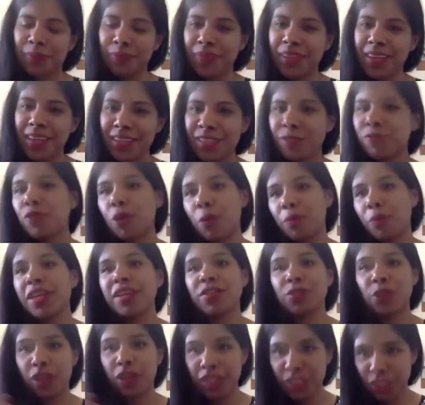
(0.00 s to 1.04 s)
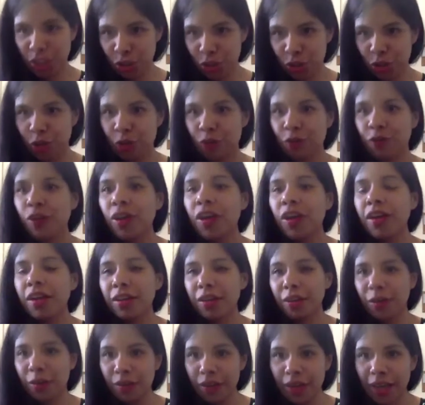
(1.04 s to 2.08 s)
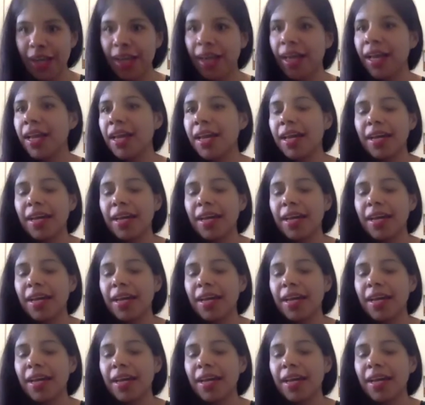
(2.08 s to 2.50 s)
is from the tradition of, you know, like